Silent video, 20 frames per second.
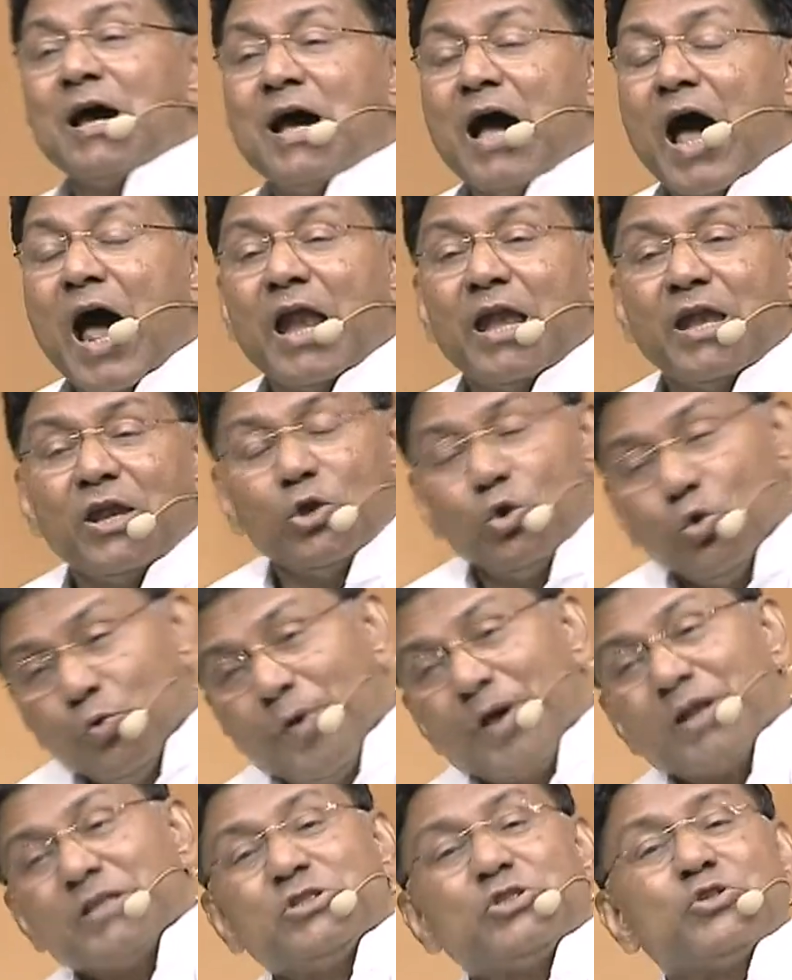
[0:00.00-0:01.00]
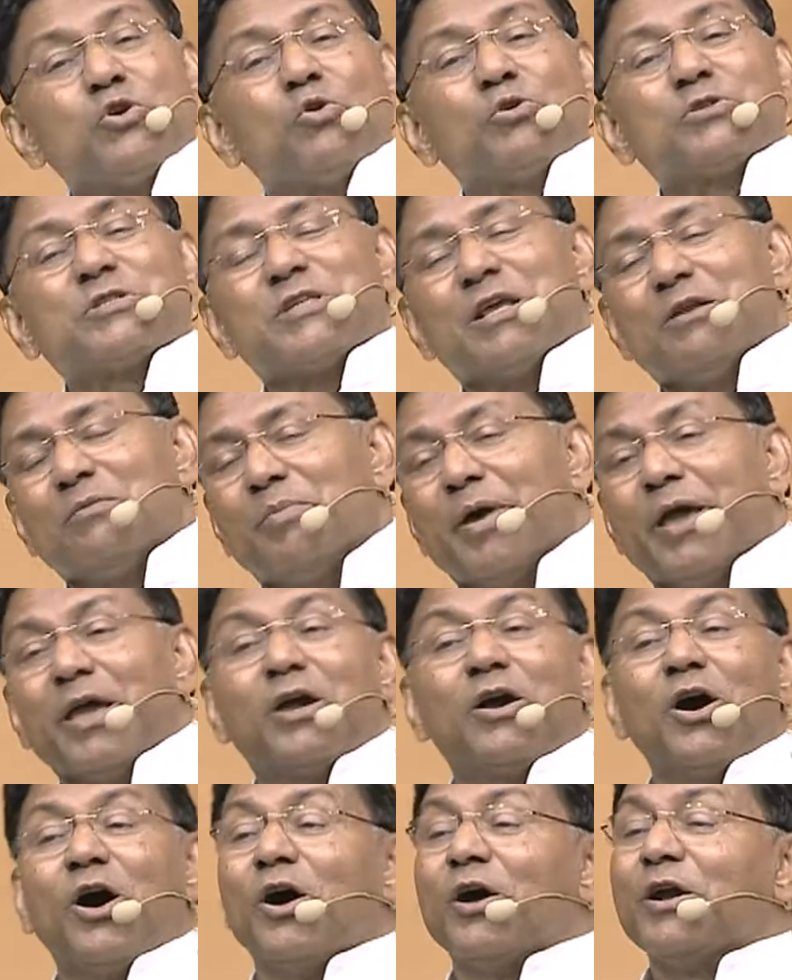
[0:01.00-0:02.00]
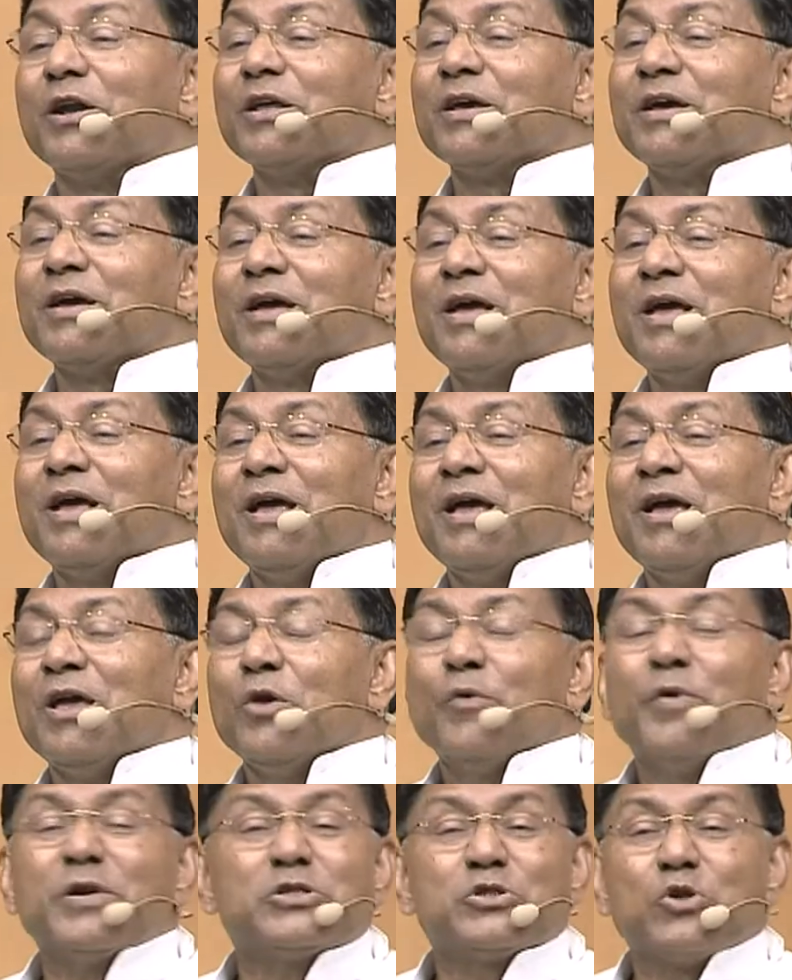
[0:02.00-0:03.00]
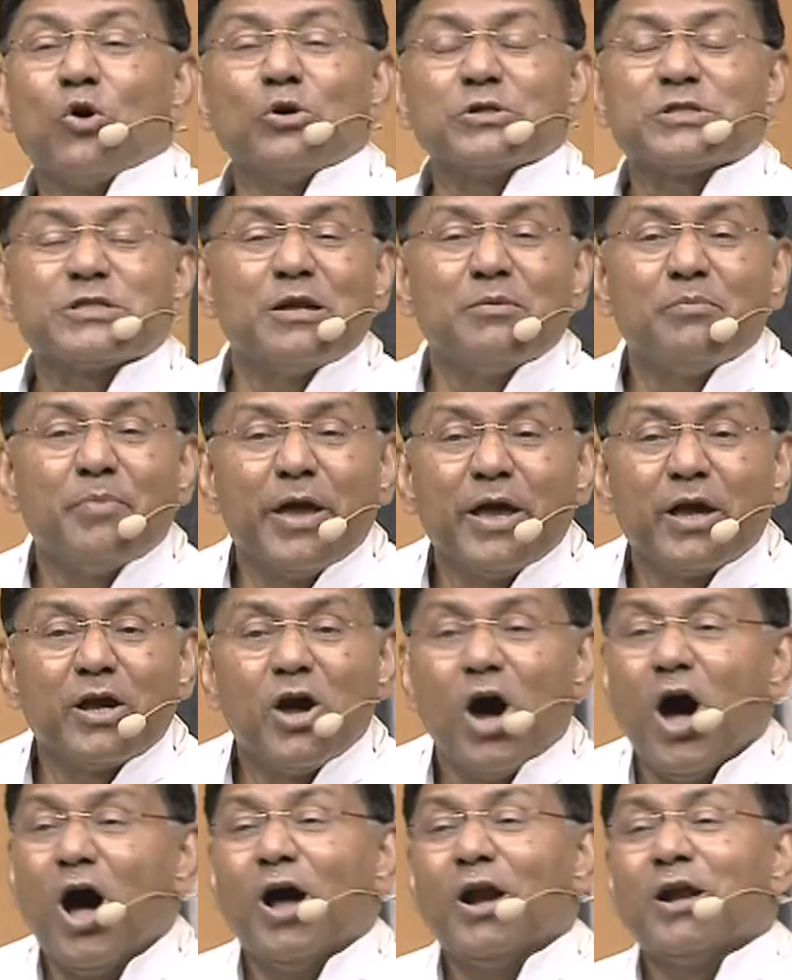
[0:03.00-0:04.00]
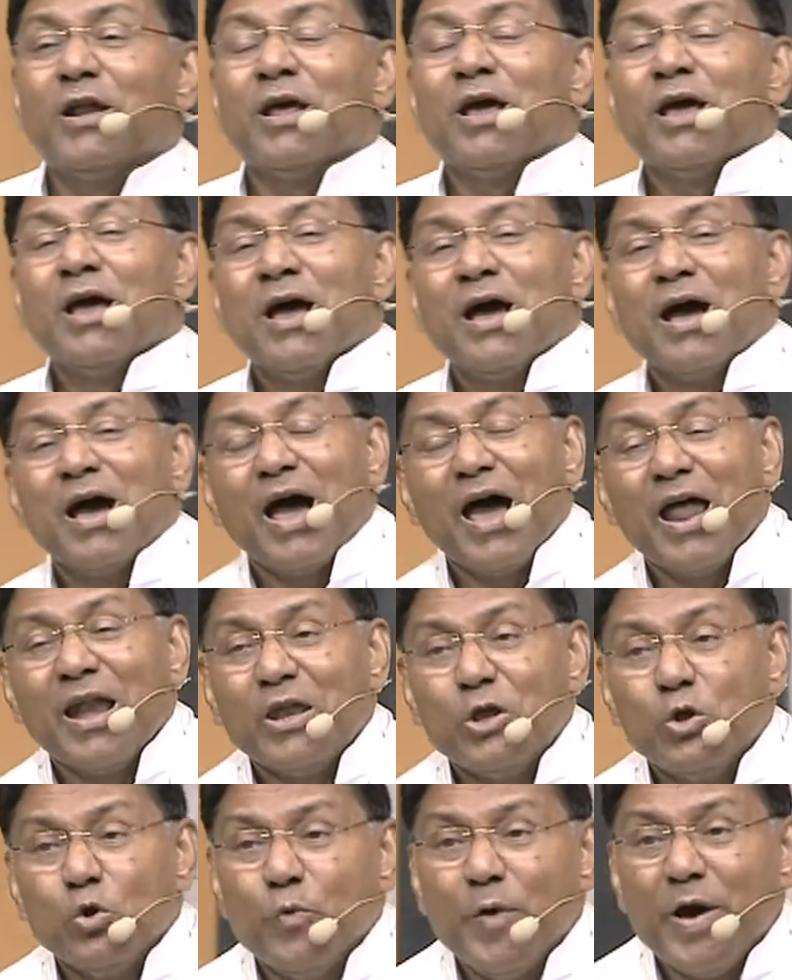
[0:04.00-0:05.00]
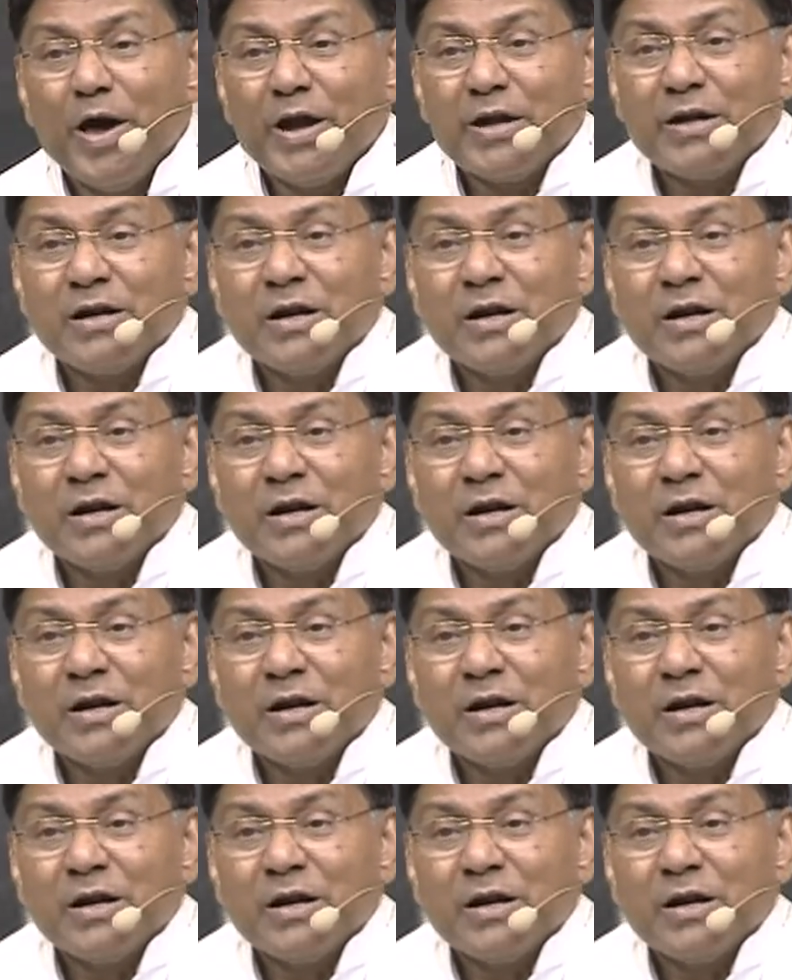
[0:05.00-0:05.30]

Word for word: And you were chosen by God. You were chosen by God and you were